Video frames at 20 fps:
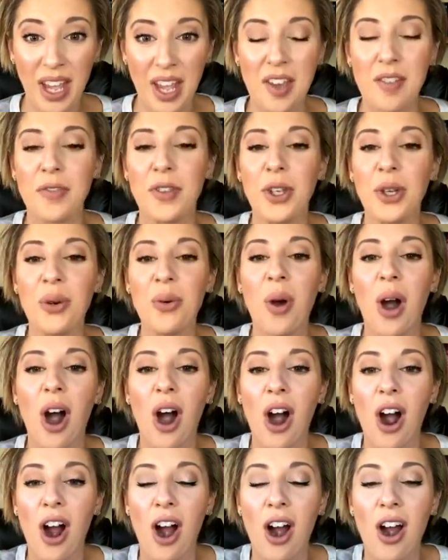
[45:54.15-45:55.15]
if you
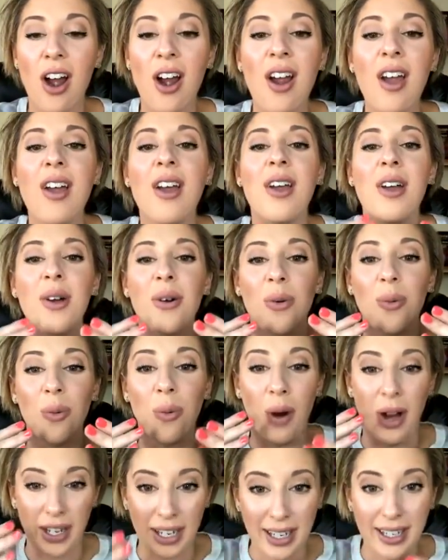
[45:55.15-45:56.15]
are
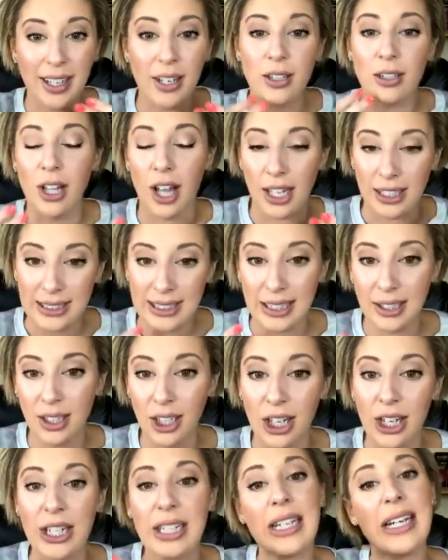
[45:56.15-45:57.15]
wanting a glossy
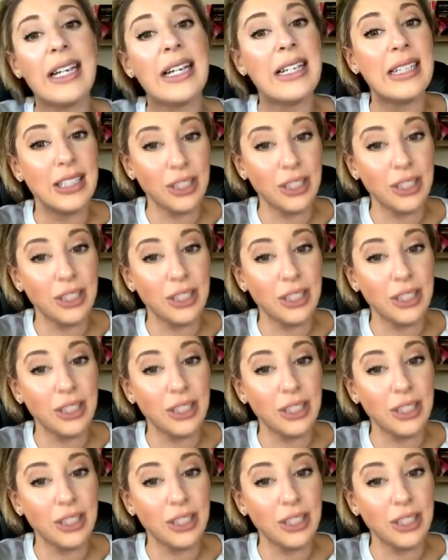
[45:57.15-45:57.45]
look,